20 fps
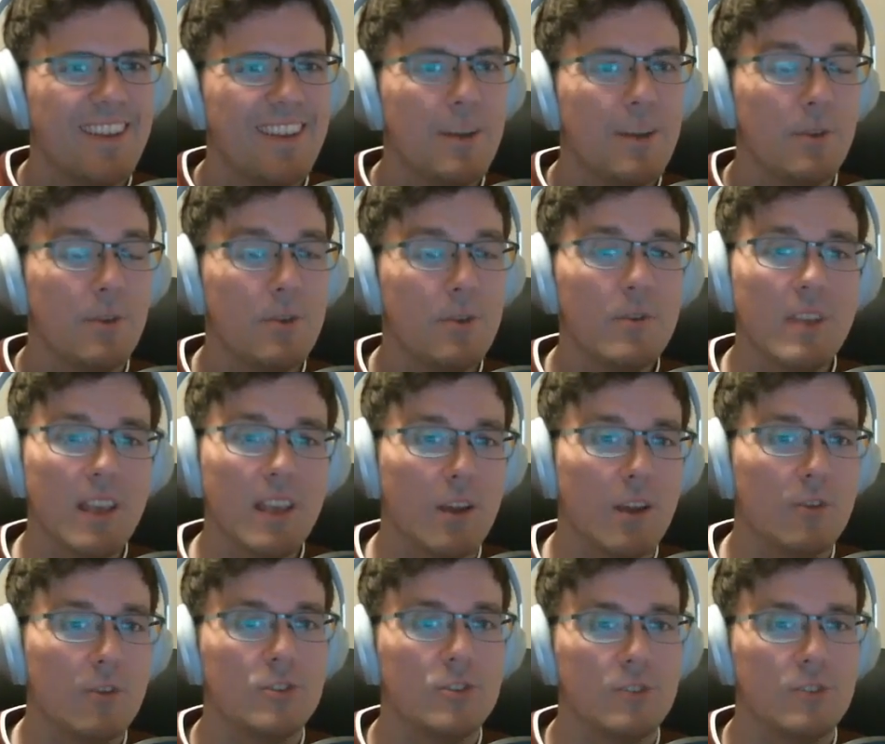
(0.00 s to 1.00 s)
Well, you can
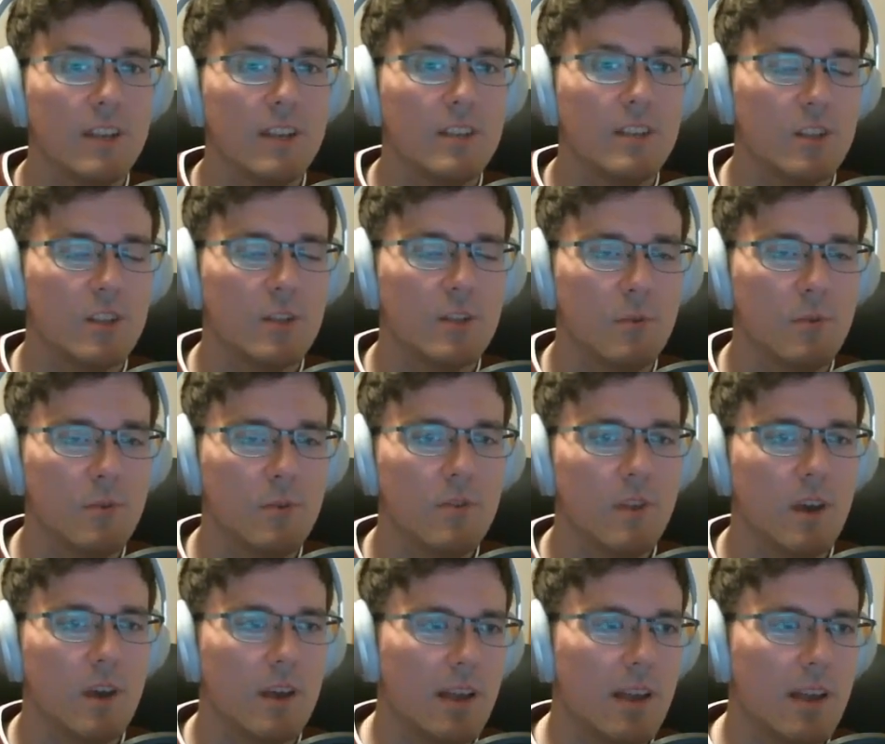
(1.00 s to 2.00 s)
go straight to Smooth
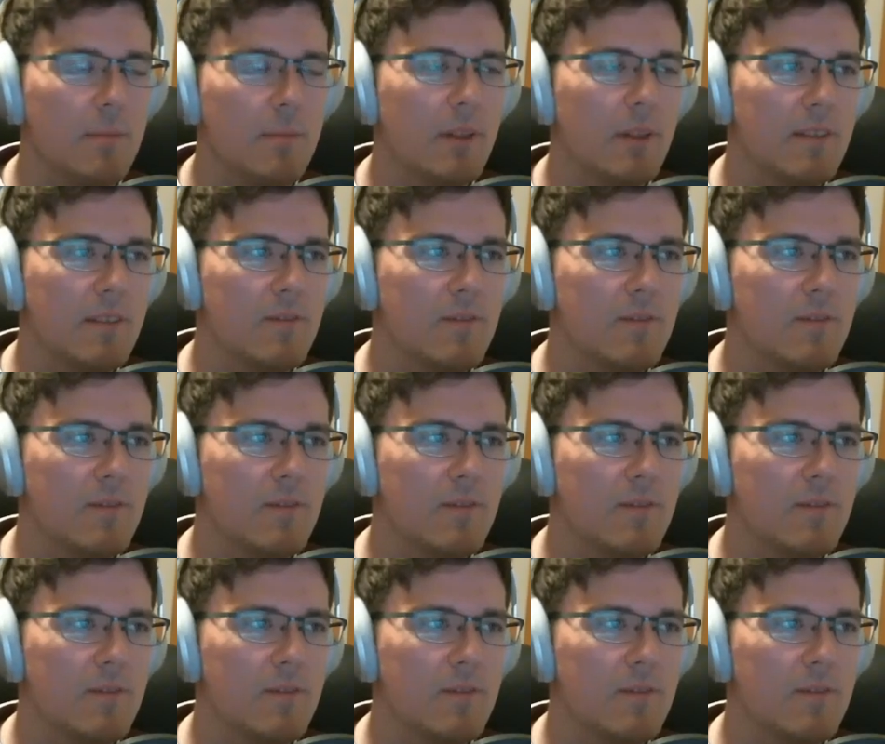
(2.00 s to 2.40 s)
On. I believe